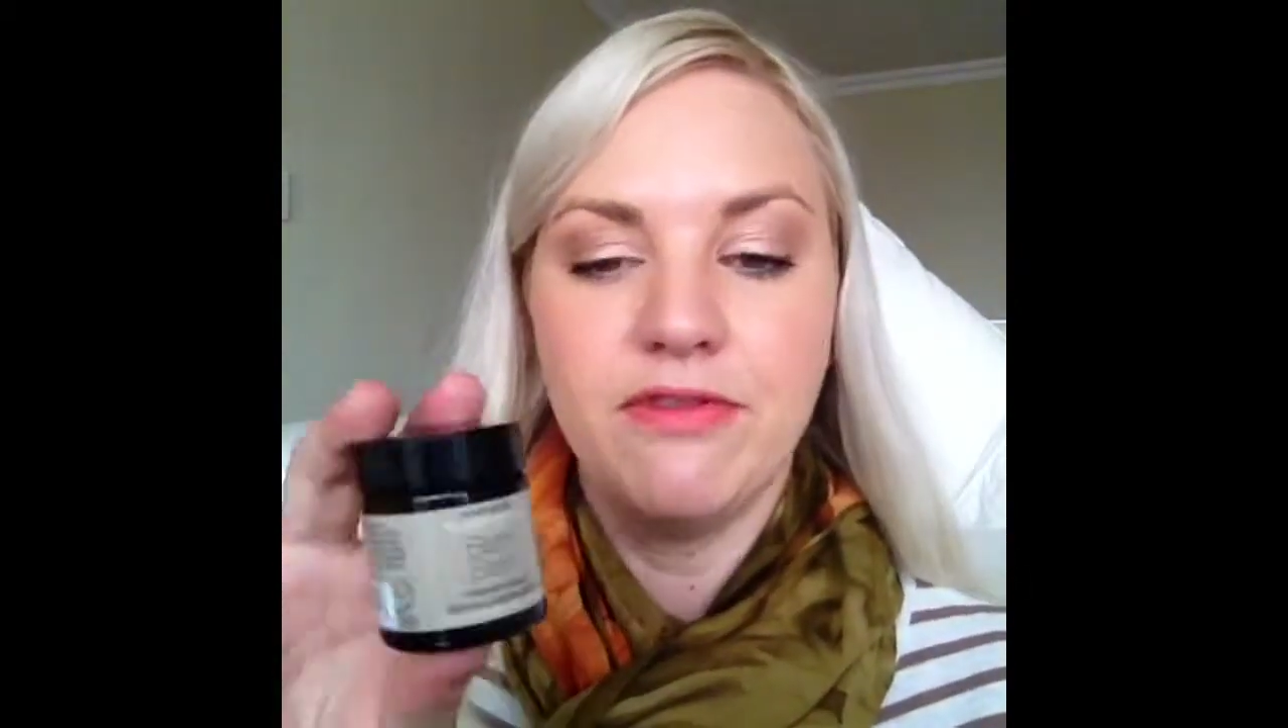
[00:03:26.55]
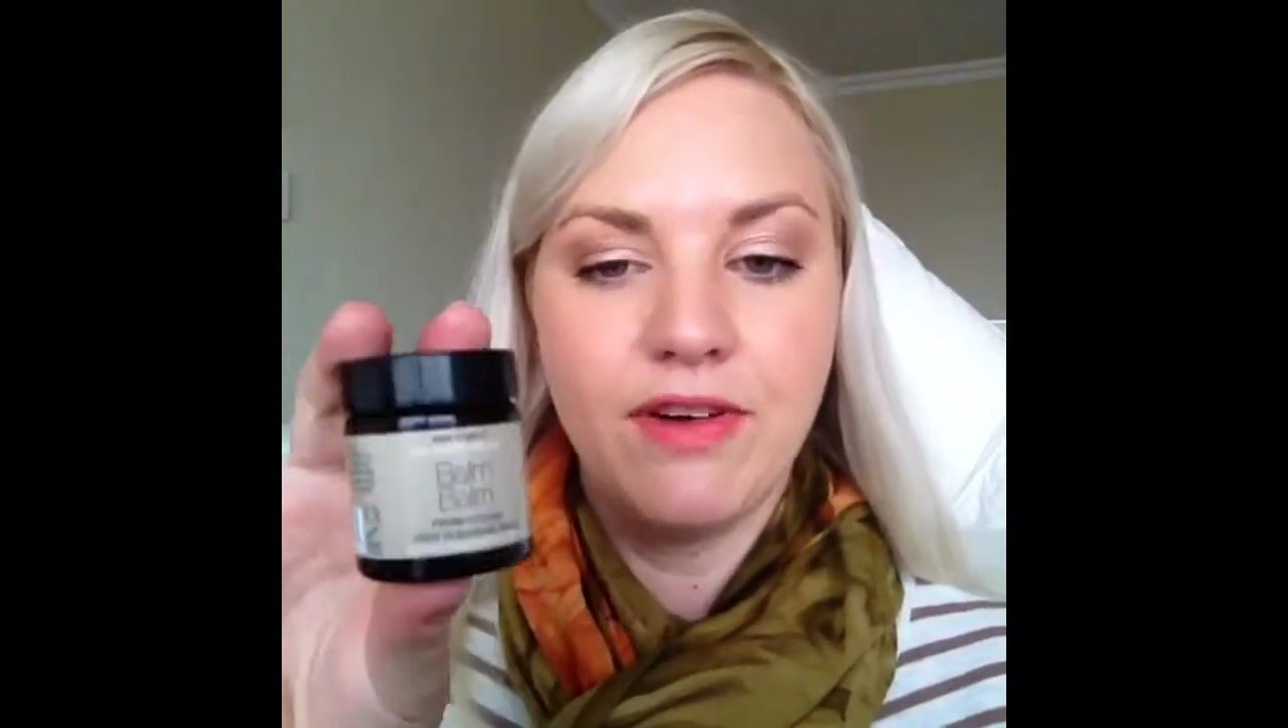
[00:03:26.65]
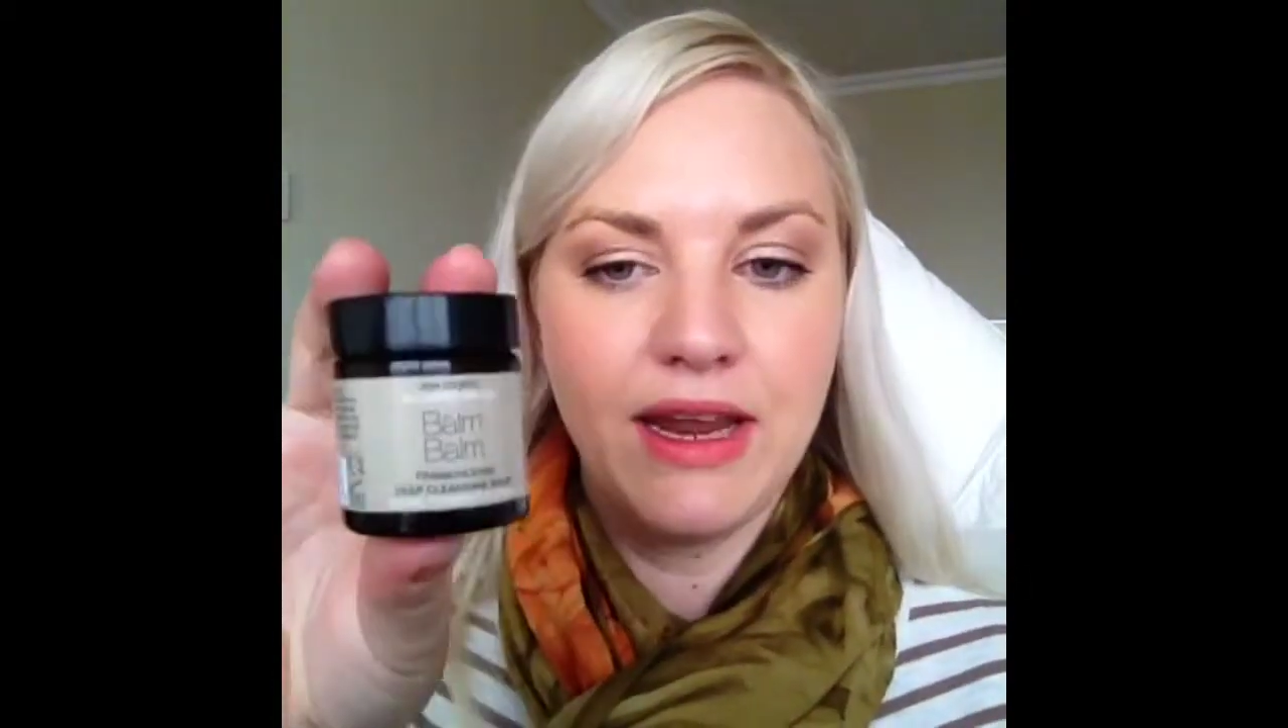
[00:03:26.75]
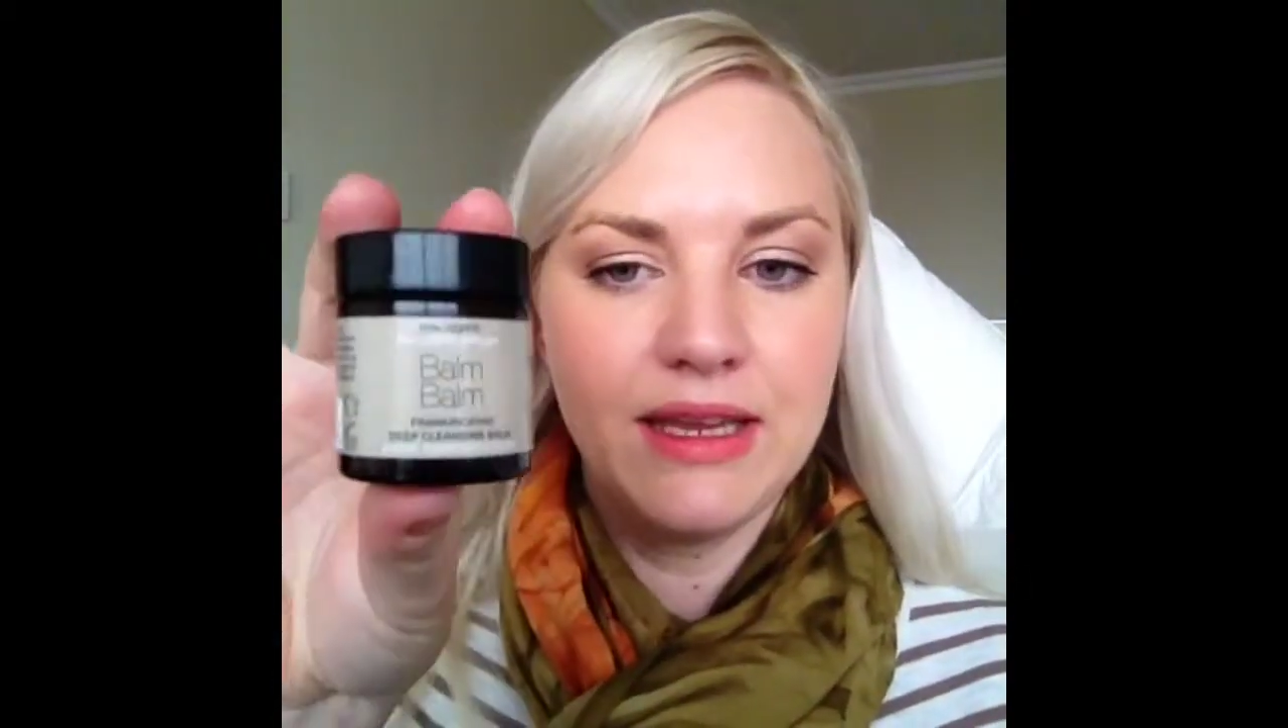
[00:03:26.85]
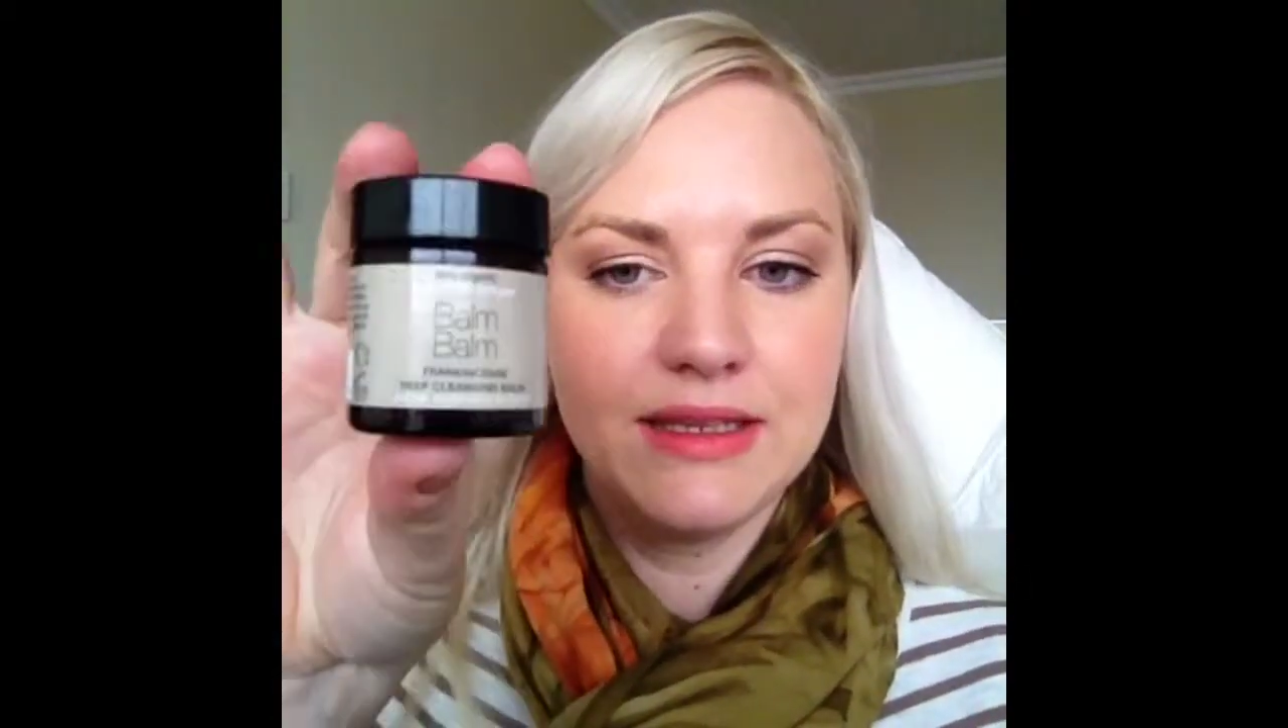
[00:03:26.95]

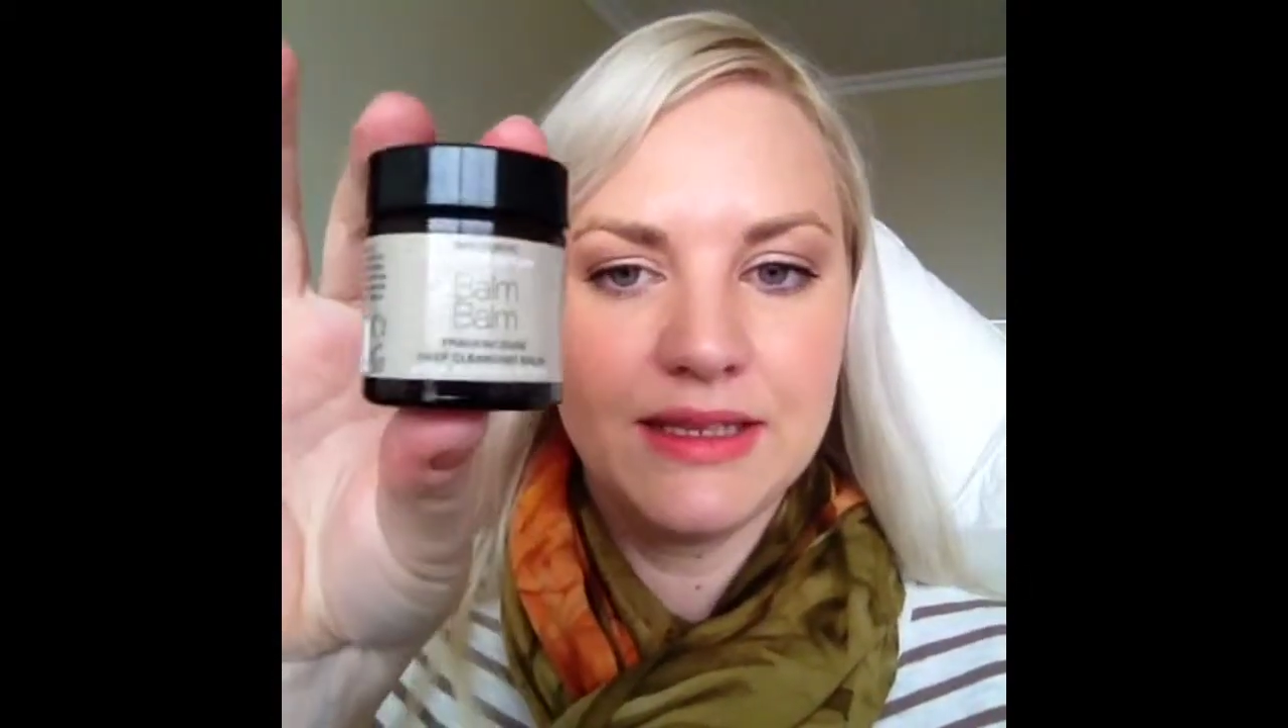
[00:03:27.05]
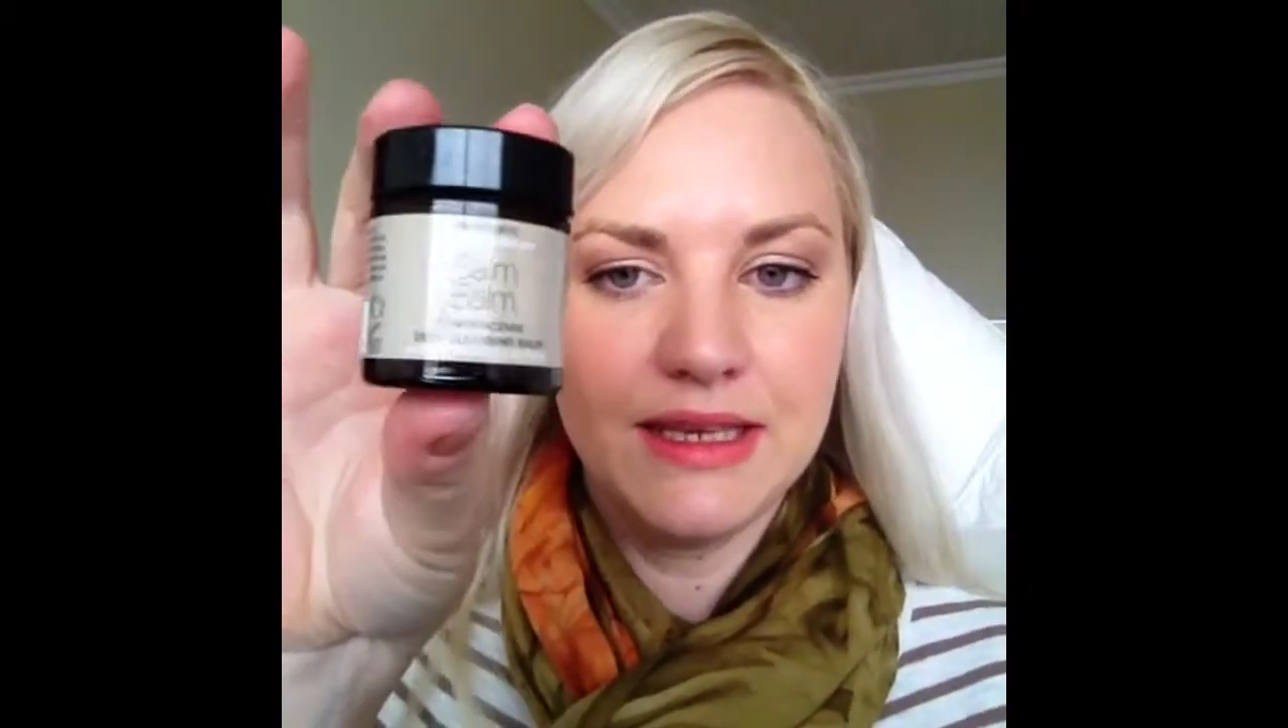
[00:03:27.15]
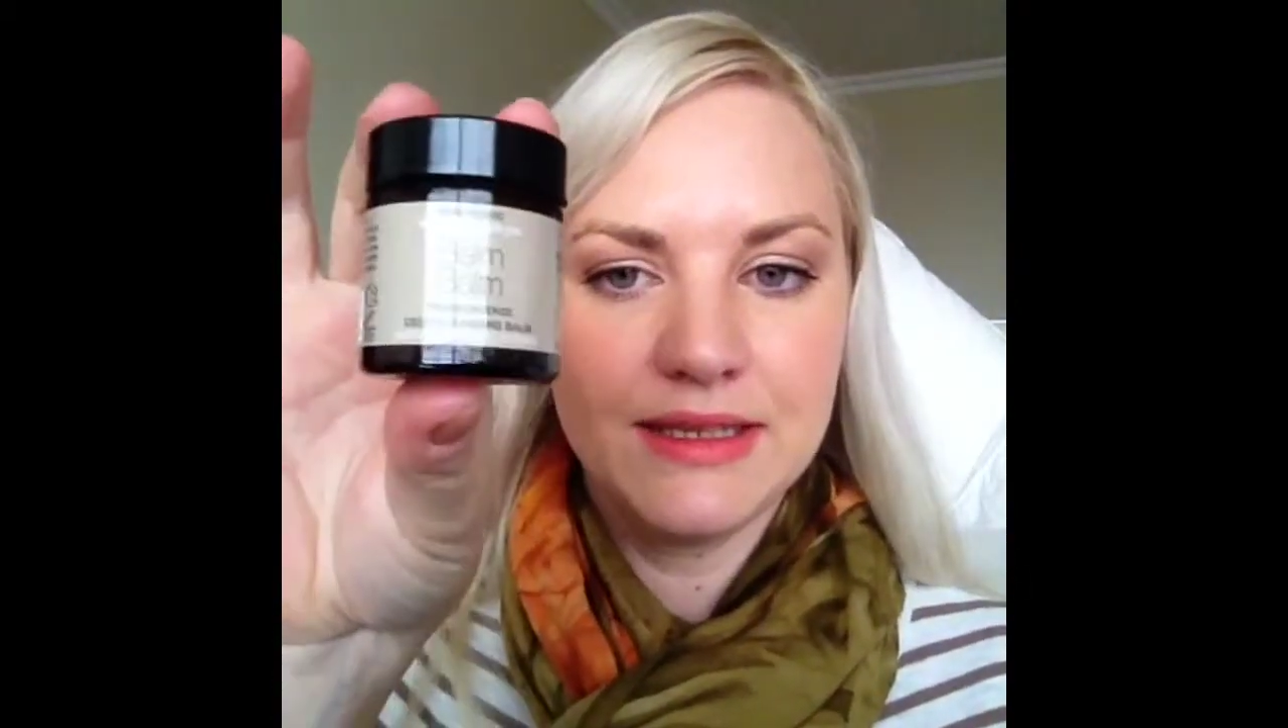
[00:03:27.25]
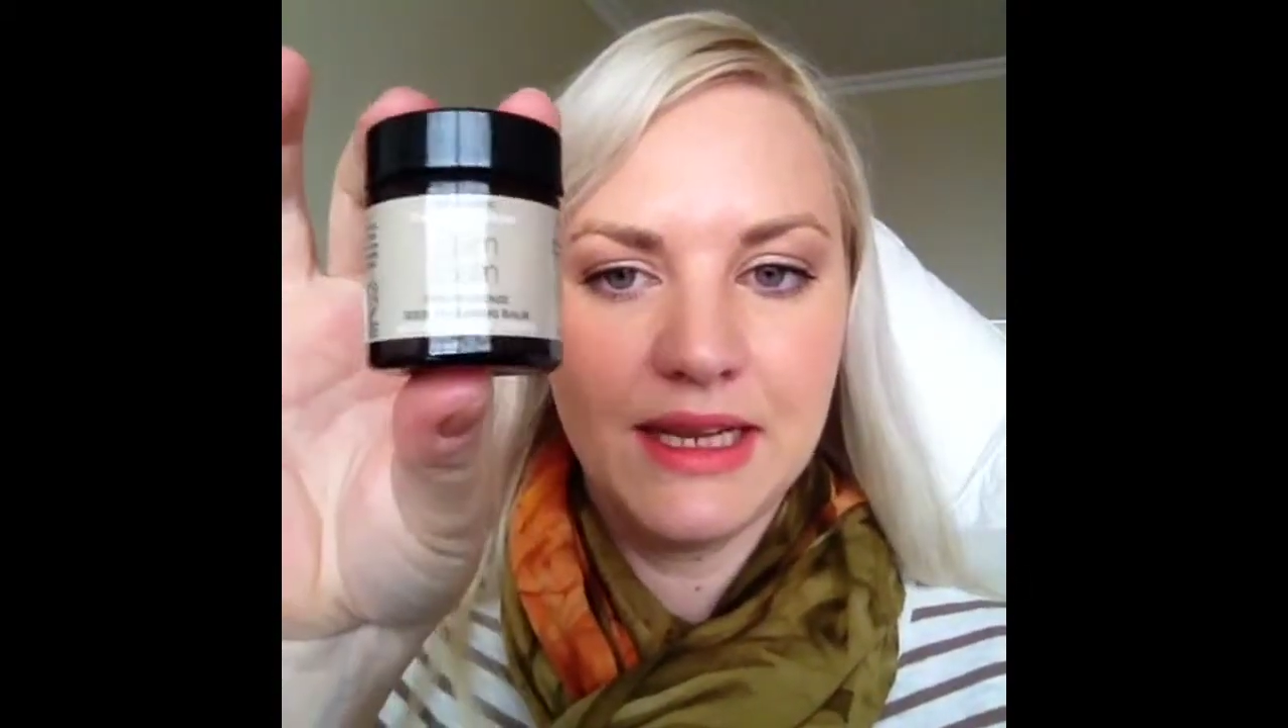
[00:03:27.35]
Frankincense